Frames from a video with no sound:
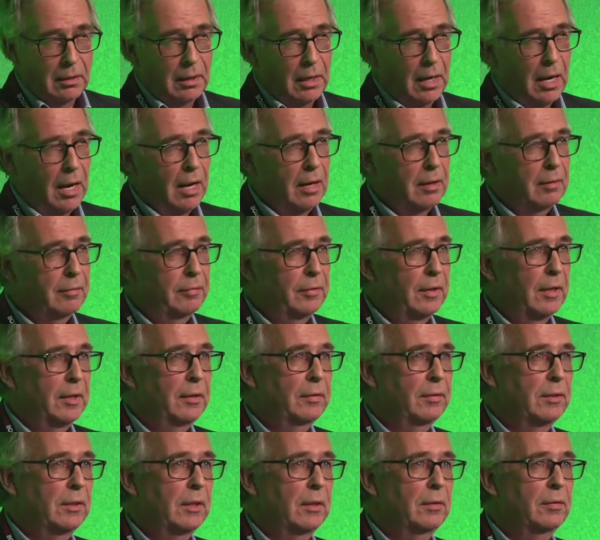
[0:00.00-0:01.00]
They have.
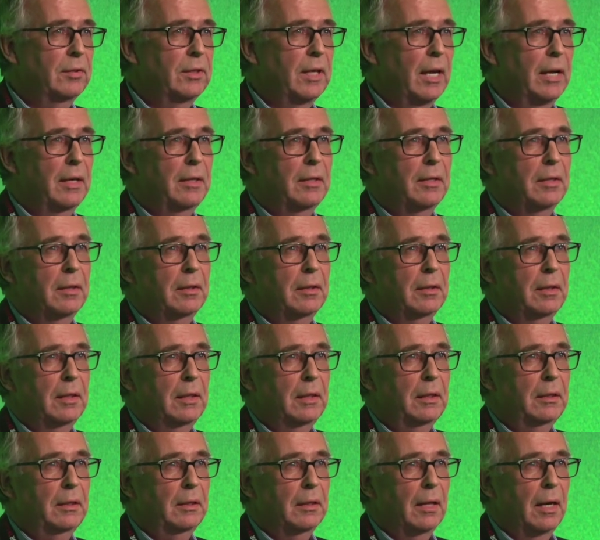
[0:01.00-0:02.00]
They've said that
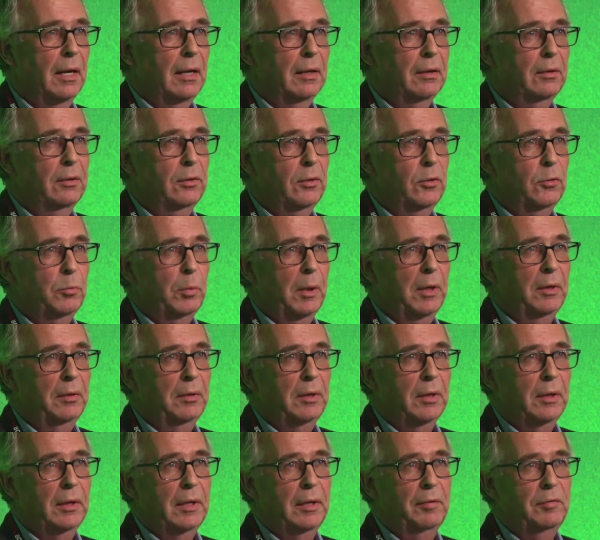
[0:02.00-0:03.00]
the
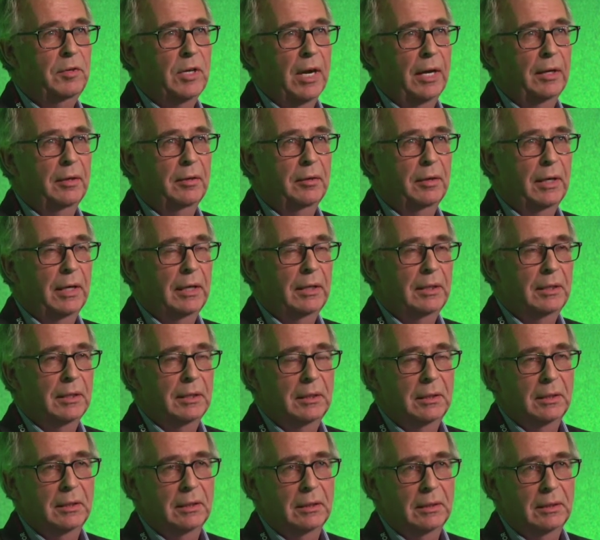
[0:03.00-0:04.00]
goodwill that they've
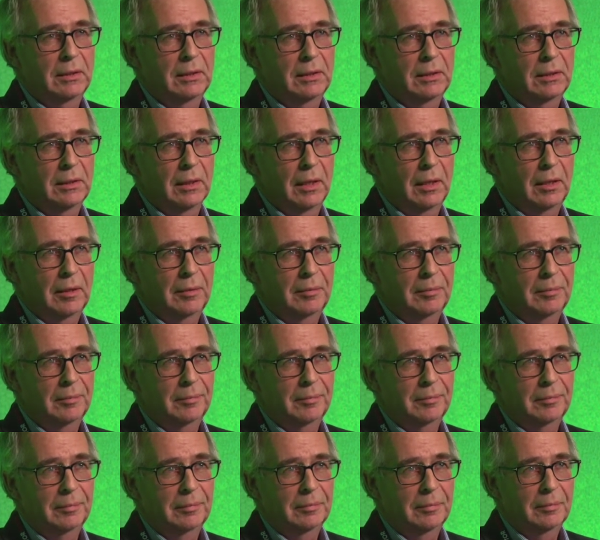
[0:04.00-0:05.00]
generated has
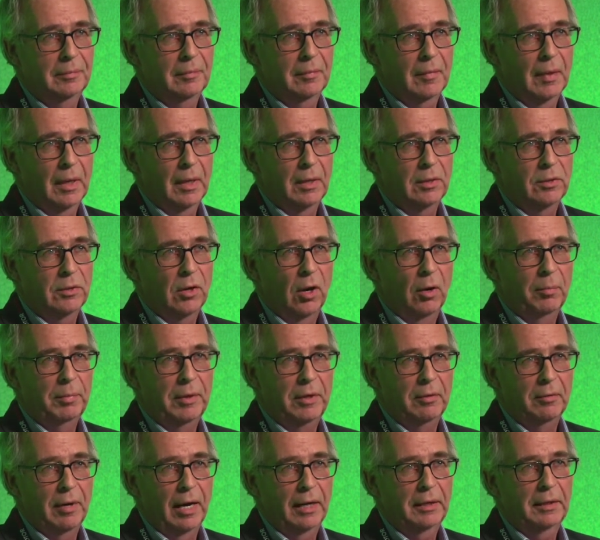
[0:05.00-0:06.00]

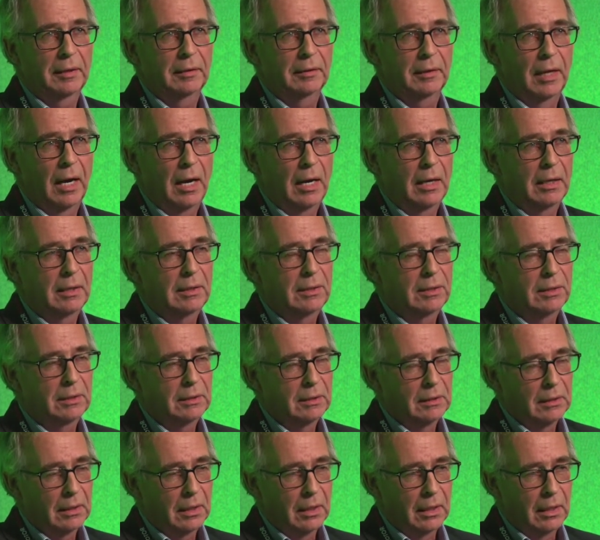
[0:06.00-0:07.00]
not been
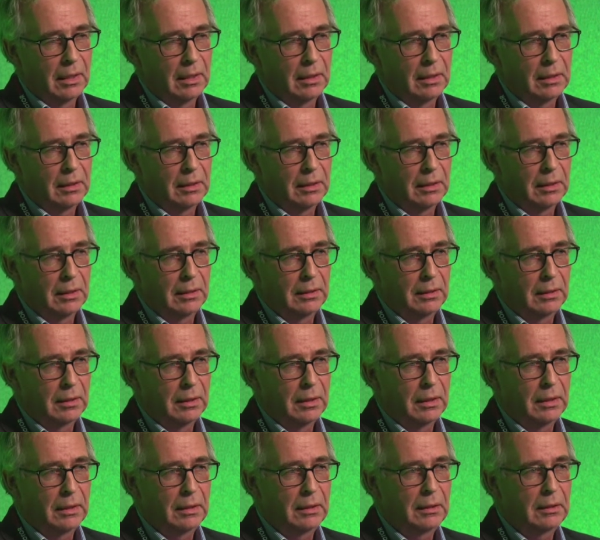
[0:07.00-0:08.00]
recognised
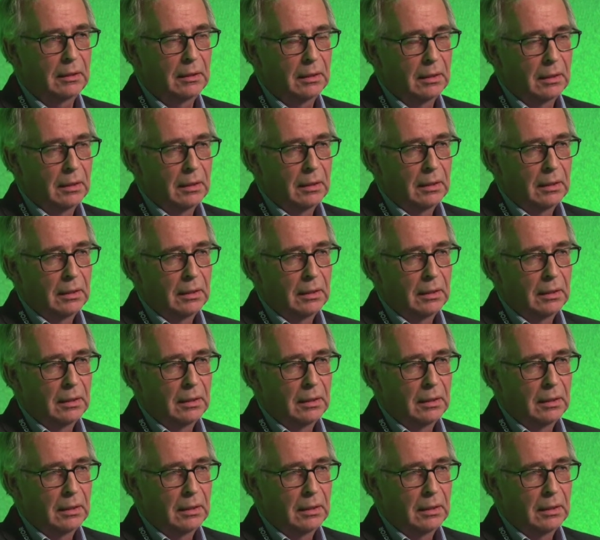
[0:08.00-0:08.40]
in the